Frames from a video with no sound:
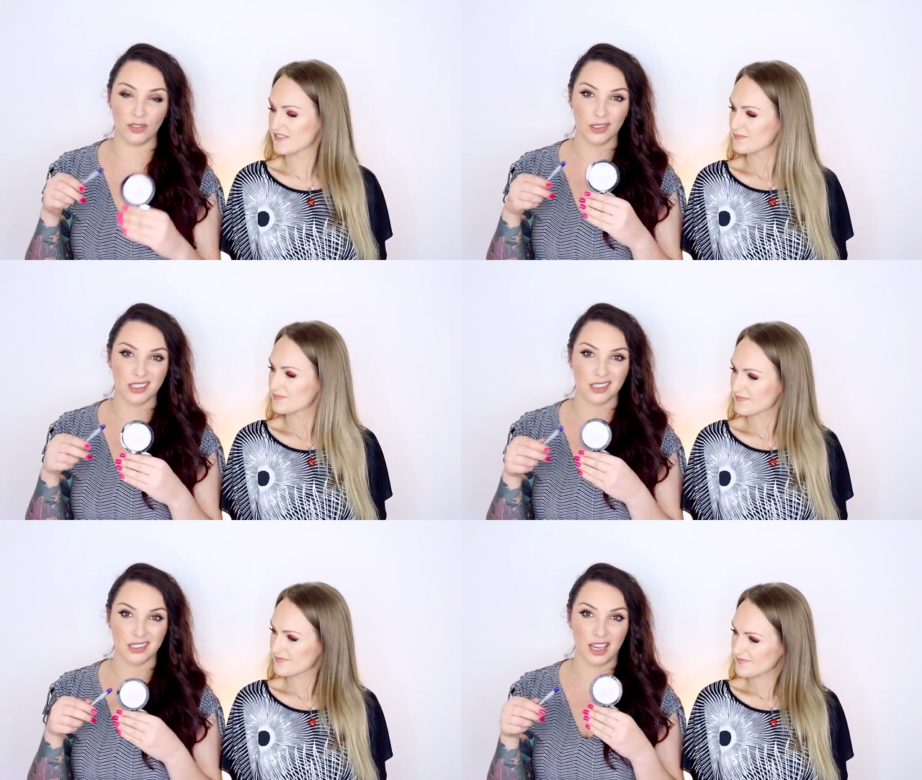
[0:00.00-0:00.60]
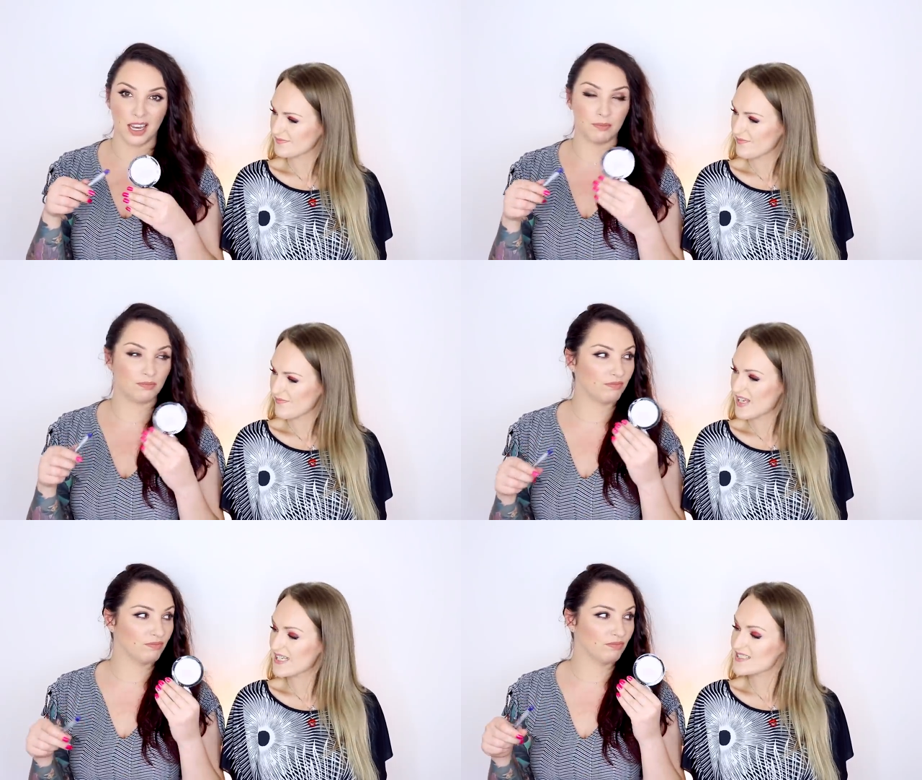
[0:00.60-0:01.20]
Speaker 1: of looks
Speaker 2: the same.
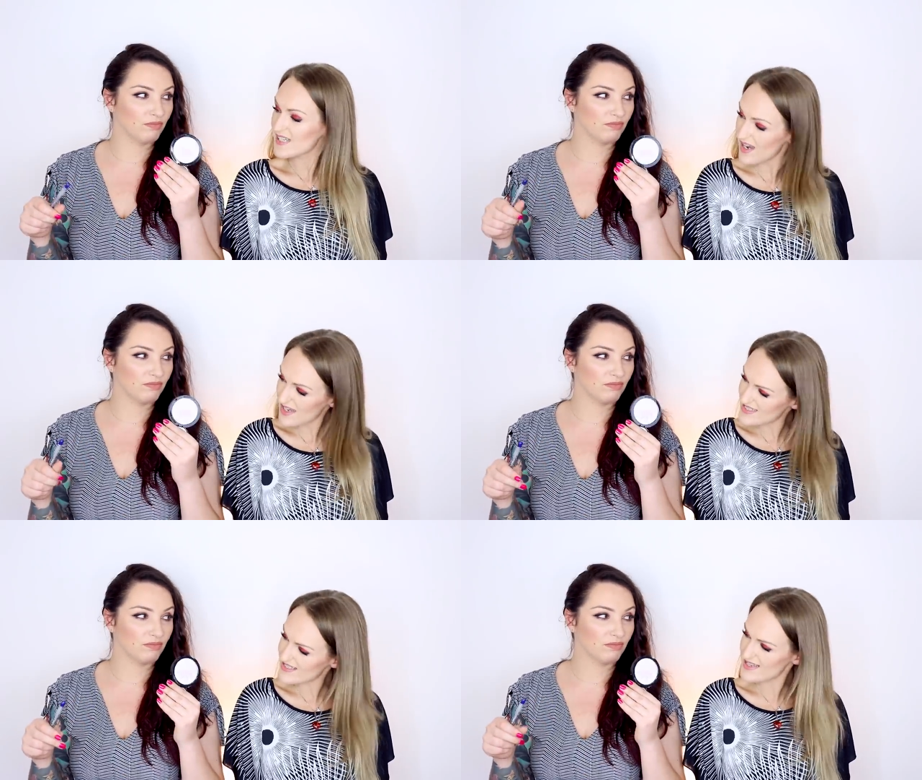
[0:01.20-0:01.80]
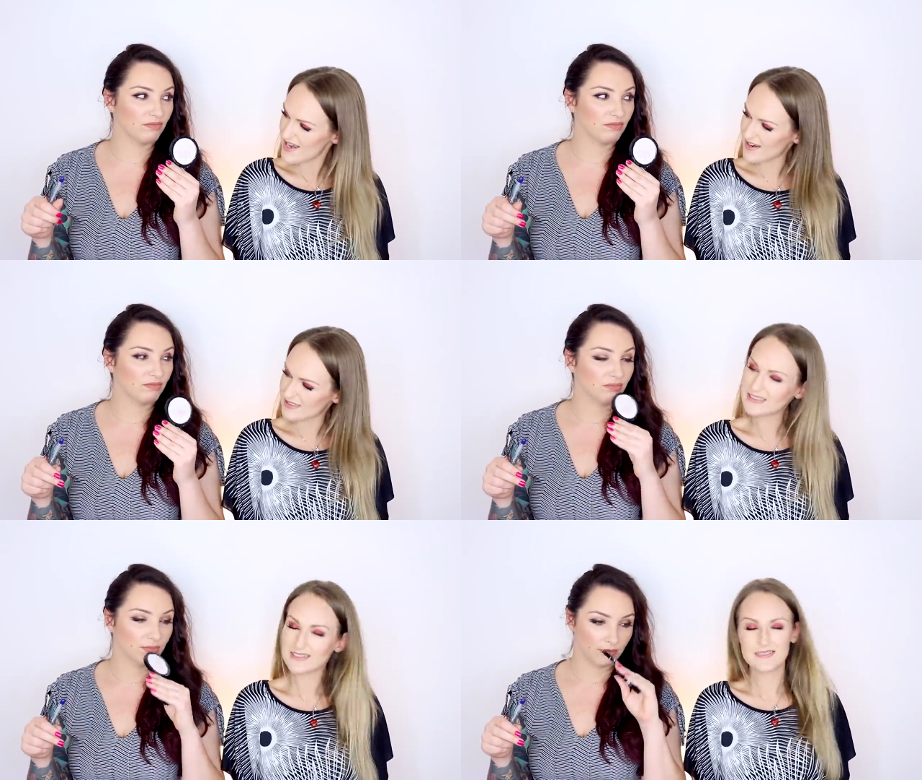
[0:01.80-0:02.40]
It does,
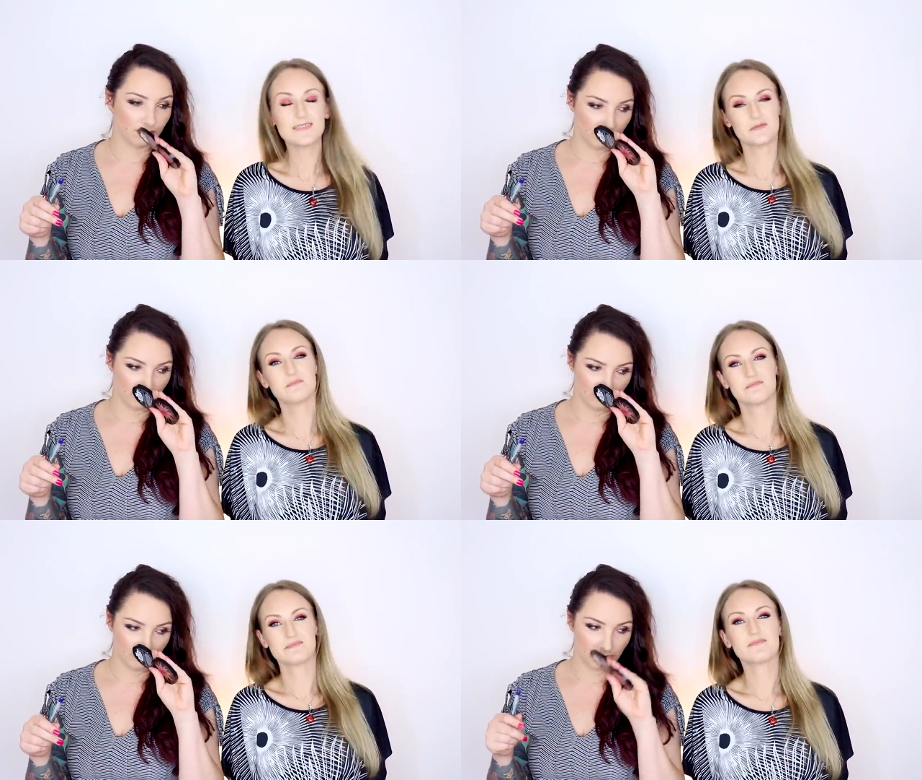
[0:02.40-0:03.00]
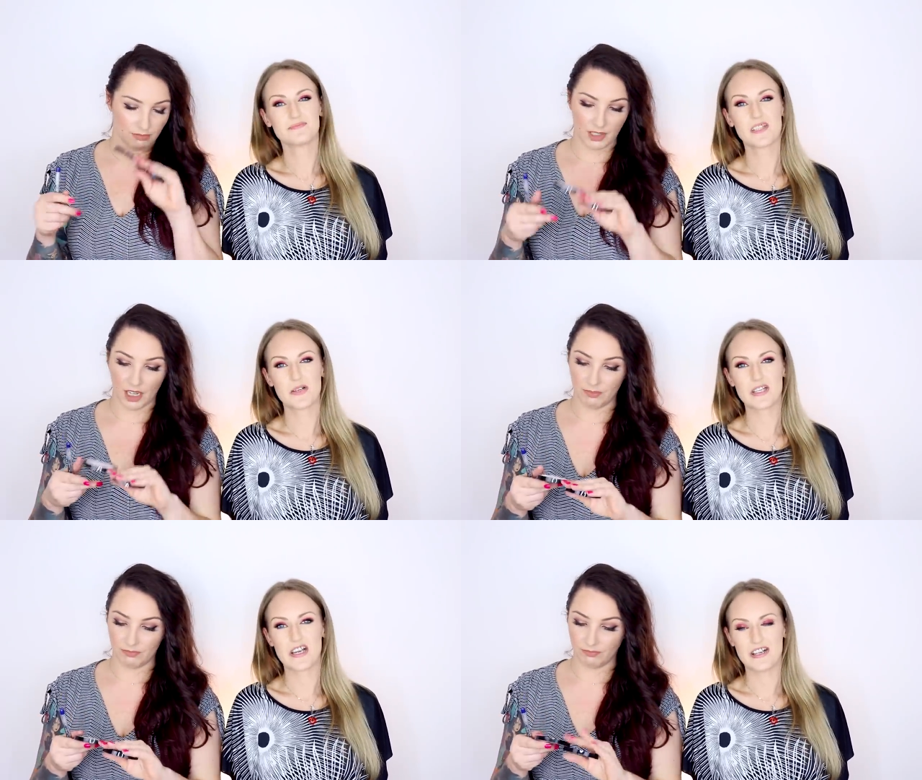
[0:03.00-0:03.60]
yeah.
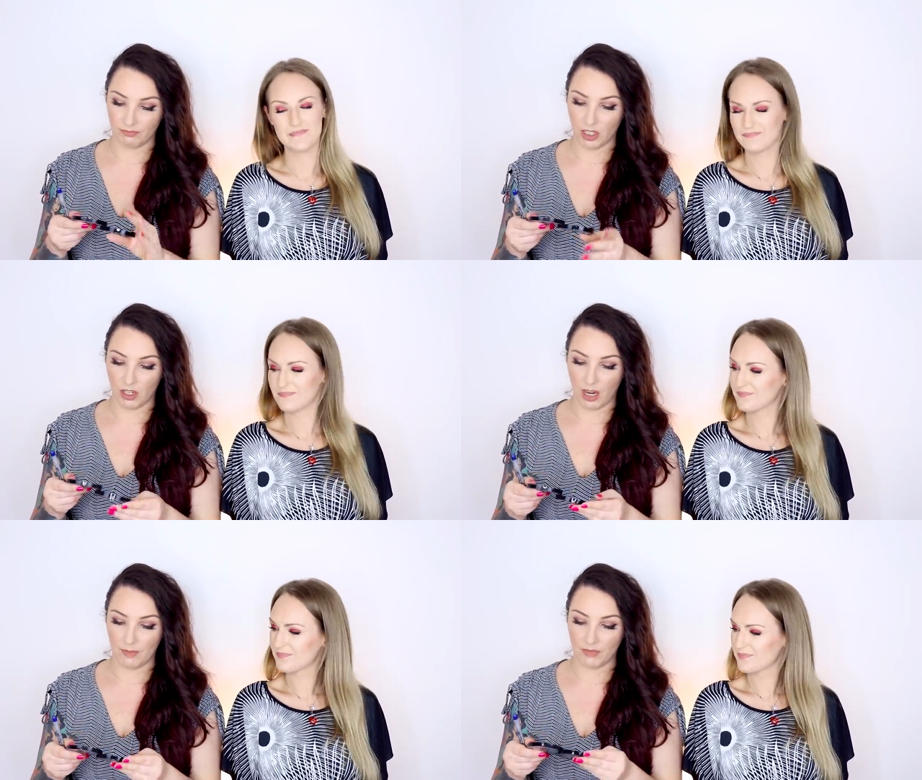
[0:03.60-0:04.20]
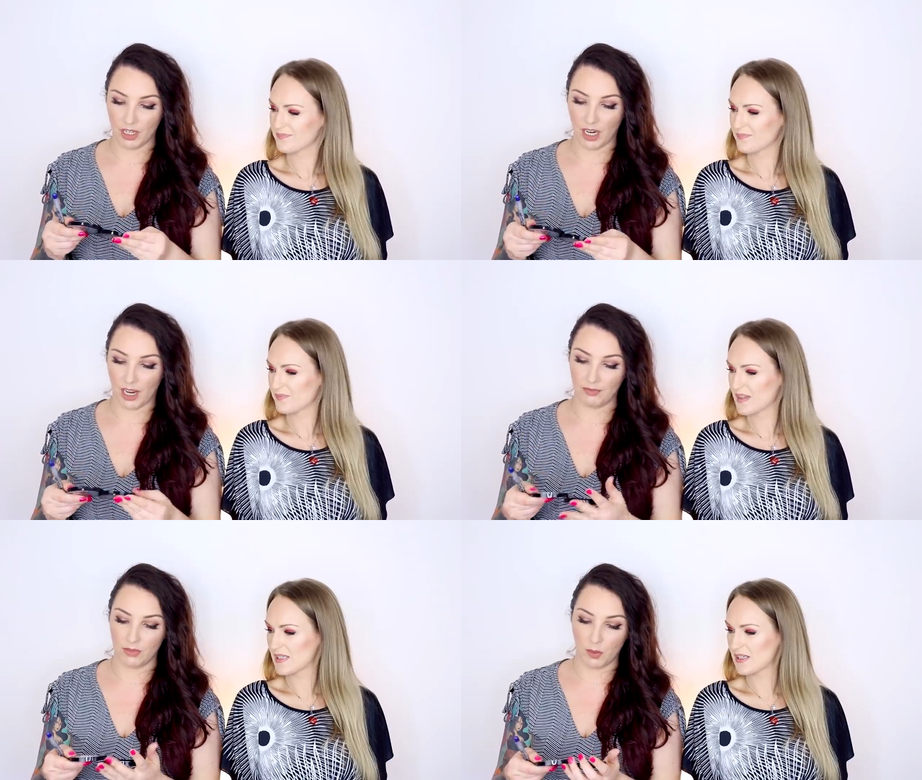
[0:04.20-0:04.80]
Speaker 1: There we go. All right.
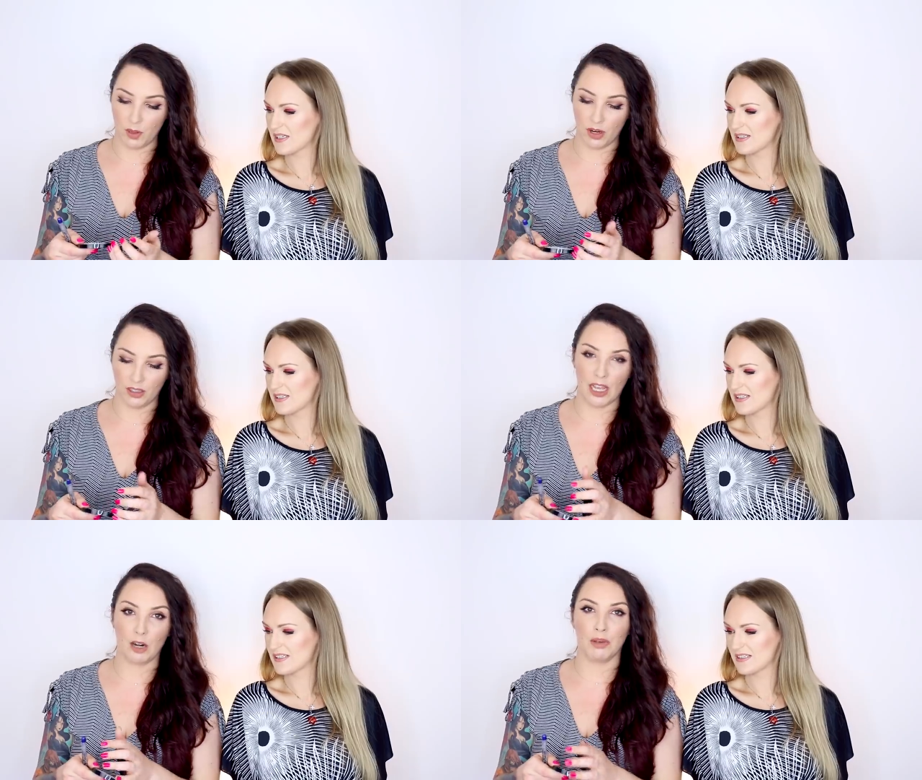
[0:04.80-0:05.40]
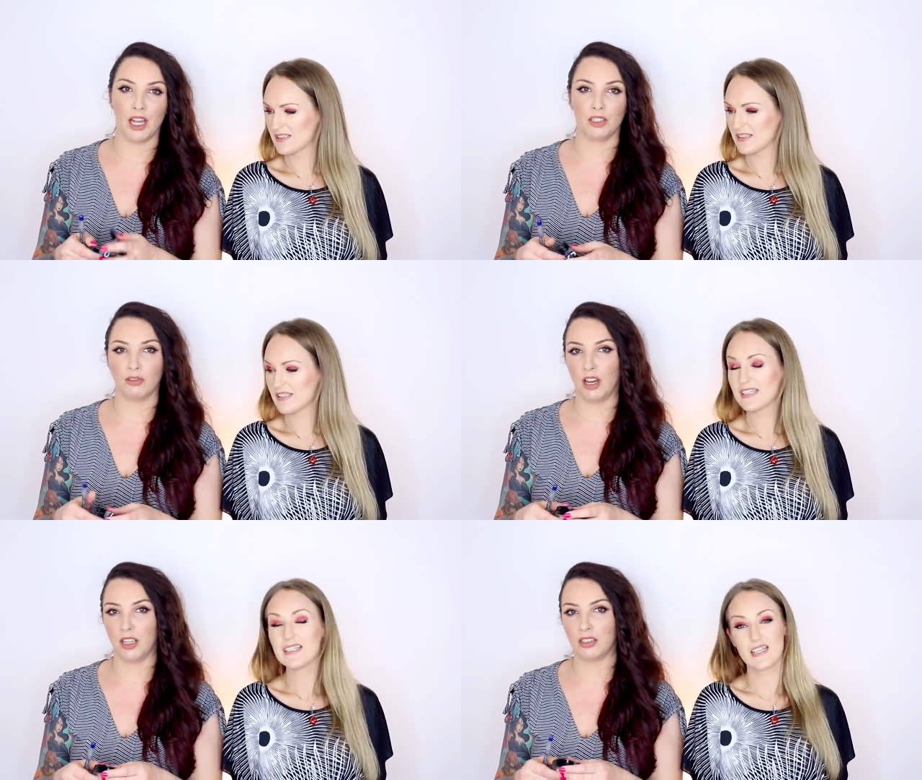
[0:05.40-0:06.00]
Okay. I'll be wearing that on my
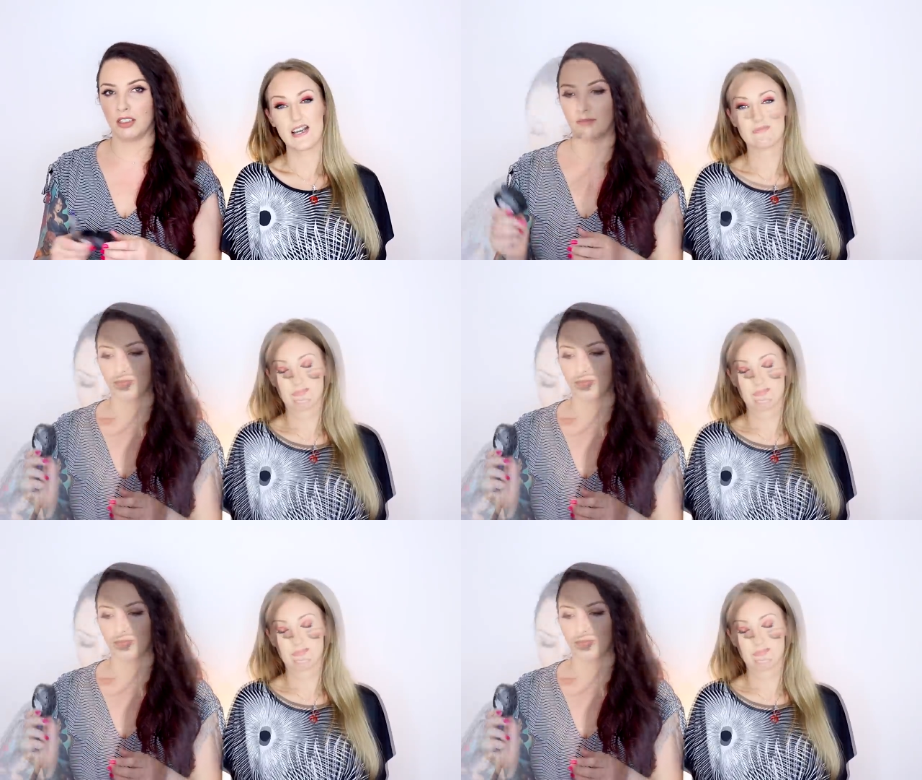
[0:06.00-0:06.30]
under eyes.
Speaker 2: Yeah.